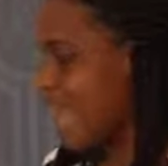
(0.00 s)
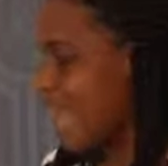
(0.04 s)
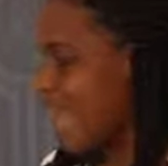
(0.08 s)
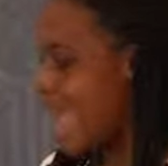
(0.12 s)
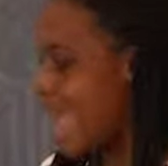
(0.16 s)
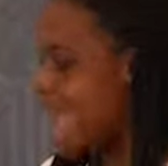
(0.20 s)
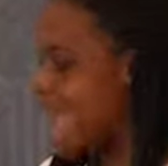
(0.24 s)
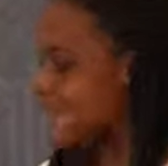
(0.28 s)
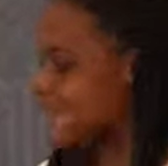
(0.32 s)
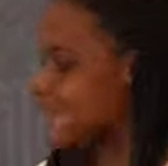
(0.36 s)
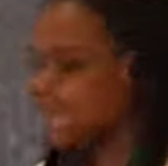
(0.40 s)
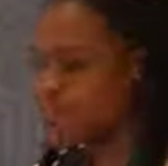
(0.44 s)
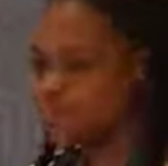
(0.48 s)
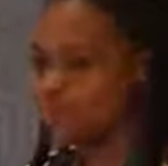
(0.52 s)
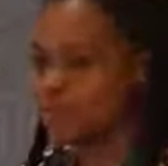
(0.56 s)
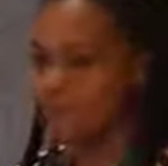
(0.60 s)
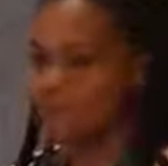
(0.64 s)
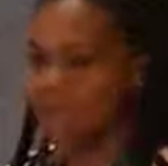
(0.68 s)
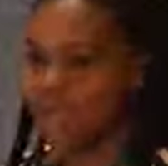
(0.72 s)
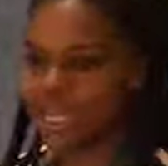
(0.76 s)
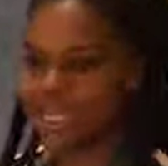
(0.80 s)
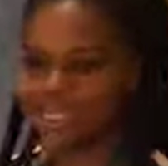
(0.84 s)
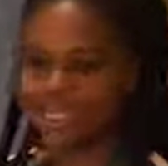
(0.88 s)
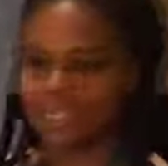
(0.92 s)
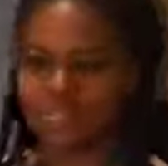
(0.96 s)
And you
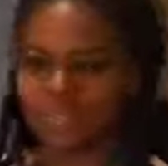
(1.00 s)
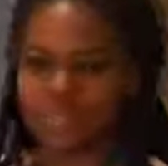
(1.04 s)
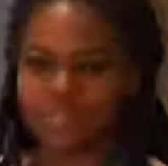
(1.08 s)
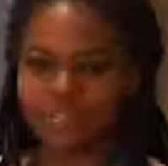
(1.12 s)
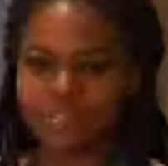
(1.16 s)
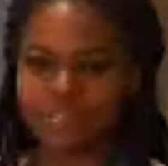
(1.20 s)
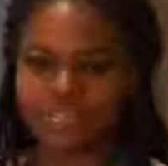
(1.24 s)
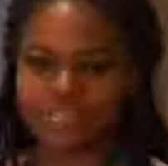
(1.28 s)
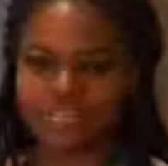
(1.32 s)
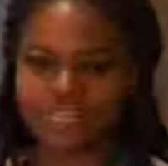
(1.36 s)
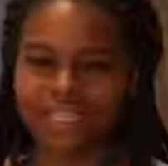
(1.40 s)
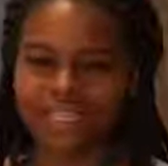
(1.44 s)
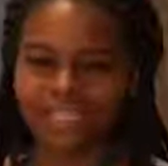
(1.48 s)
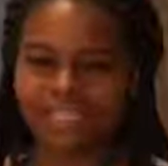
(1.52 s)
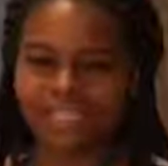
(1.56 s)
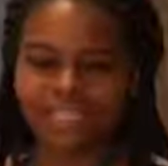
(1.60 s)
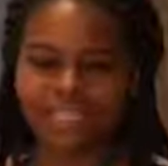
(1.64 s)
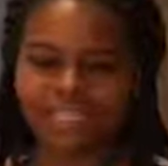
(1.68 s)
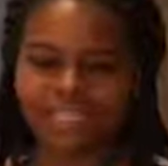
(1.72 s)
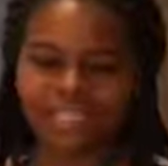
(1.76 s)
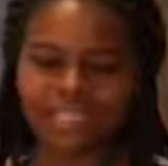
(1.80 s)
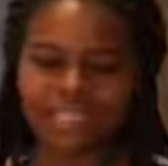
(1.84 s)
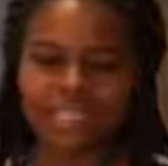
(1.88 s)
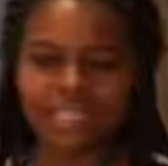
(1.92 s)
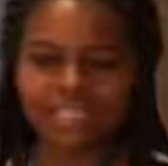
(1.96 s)
might argue that
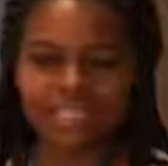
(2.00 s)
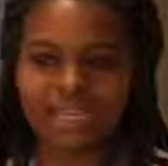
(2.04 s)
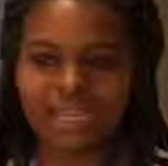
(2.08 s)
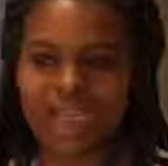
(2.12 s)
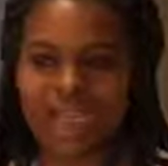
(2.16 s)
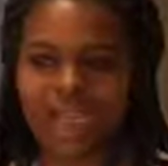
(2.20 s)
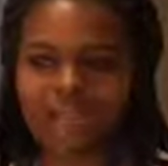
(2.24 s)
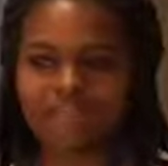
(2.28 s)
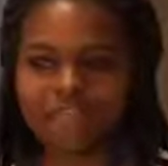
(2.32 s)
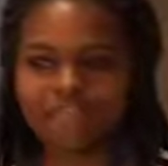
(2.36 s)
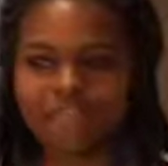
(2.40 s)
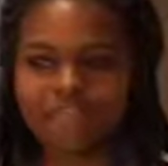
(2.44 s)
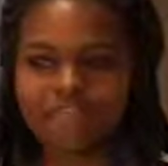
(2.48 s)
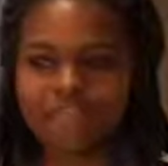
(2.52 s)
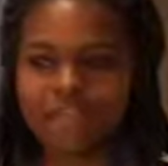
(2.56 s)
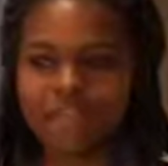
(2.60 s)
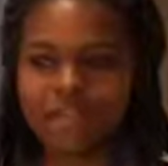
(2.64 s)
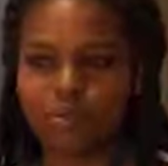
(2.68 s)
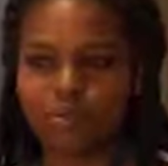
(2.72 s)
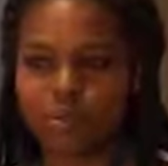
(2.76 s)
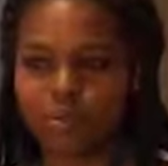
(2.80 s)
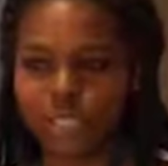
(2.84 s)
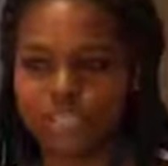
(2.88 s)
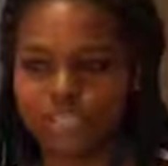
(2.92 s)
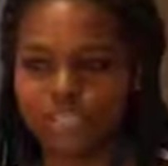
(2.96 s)
that's an unfair
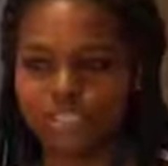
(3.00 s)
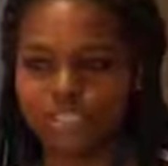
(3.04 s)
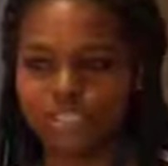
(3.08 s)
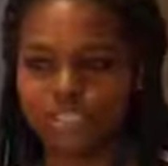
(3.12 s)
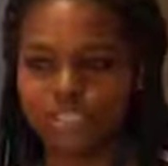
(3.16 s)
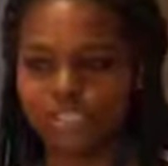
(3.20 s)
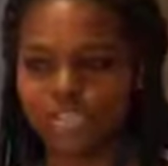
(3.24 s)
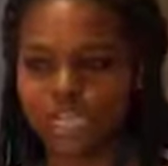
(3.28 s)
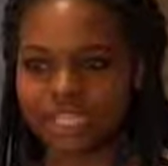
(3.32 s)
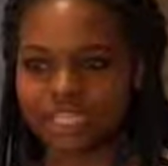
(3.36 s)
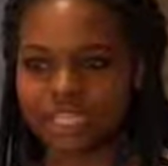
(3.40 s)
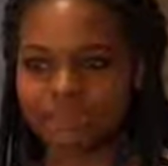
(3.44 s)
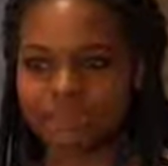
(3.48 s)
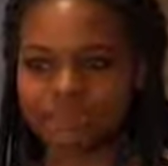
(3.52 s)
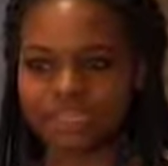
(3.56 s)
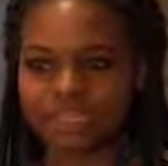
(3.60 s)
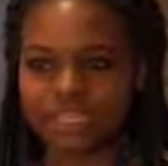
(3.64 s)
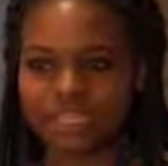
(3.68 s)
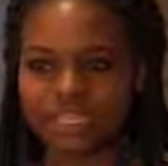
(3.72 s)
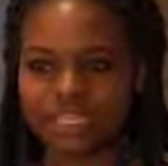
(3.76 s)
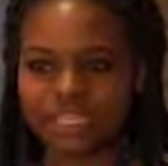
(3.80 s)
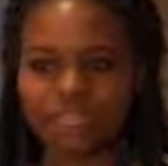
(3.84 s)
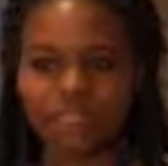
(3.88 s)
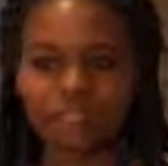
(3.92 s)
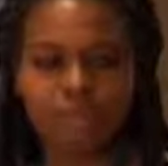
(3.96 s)
way to judge me.
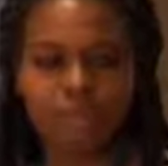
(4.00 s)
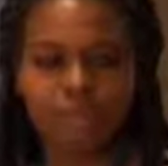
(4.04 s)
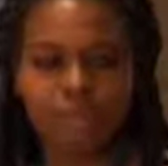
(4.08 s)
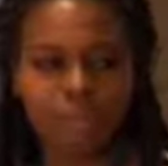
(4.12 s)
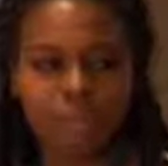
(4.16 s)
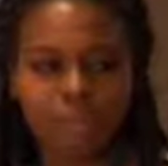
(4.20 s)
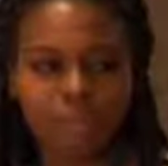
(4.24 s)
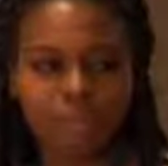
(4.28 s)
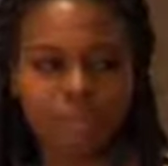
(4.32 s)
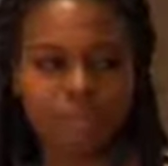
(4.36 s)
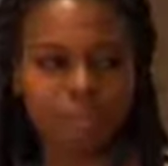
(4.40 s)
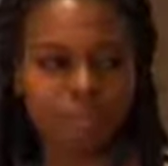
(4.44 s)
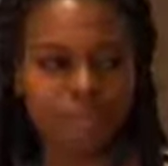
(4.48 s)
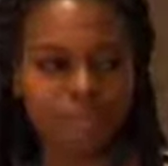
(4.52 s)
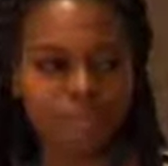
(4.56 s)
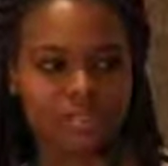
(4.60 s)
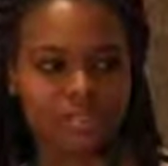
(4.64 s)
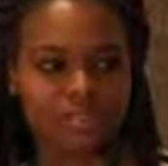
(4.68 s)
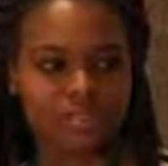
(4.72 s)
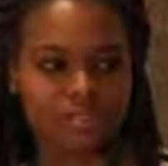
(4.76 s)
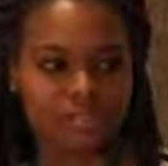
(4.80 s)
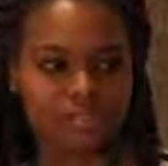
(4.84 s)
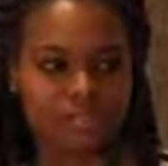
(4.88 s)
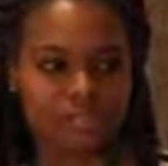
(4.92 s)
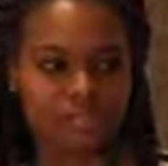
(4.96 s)
That's my own
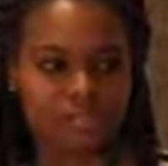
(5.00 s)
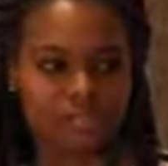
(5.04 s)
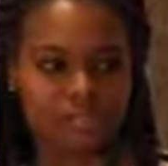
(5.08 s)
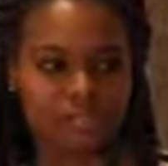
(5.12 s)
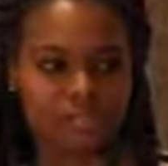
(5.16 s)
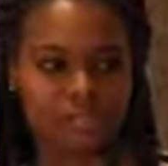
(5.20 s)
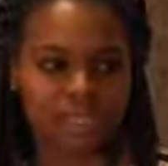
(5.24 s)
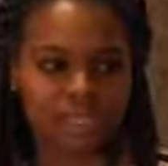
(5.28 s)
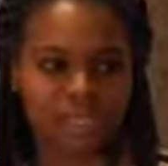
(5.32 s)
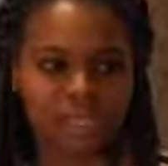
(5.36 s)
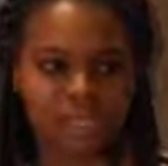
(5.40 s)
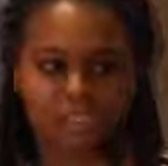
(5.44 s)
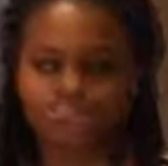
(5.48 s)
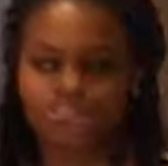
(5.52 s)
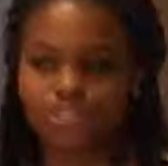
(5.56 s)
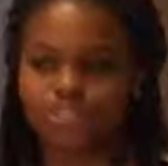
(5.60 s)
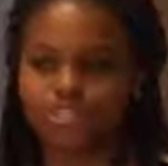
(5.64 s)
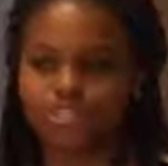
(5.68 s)
personal space. You